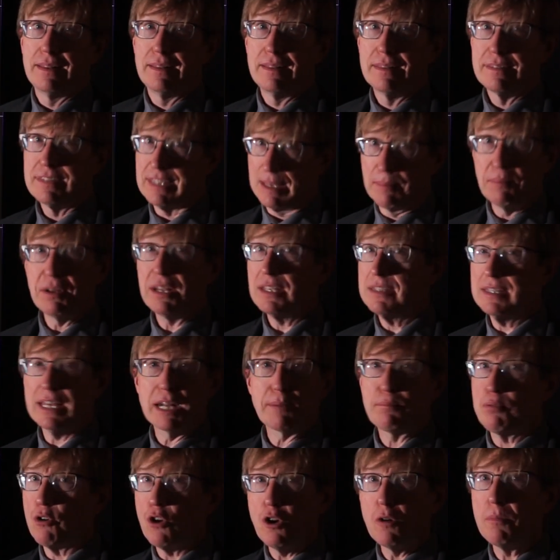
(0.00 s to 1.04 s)
somebody sent a
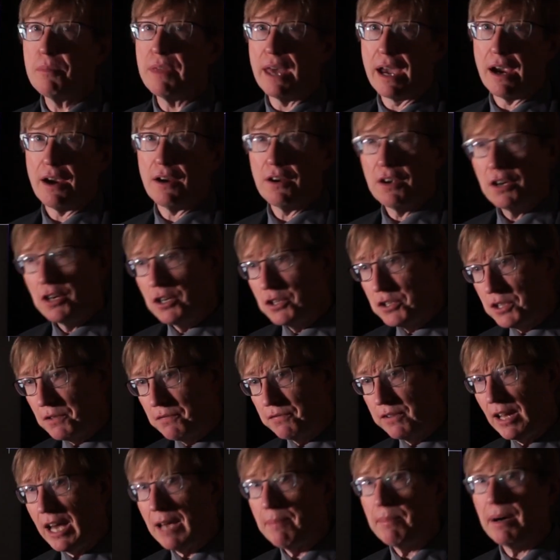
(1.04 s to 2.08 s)
probe there to
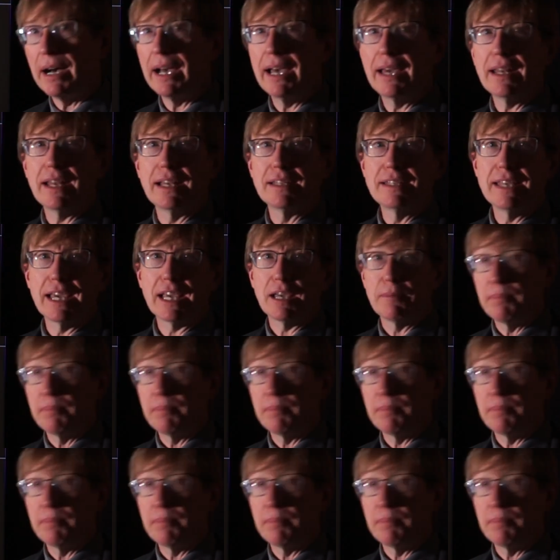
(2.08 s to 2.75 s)
fly by it and take a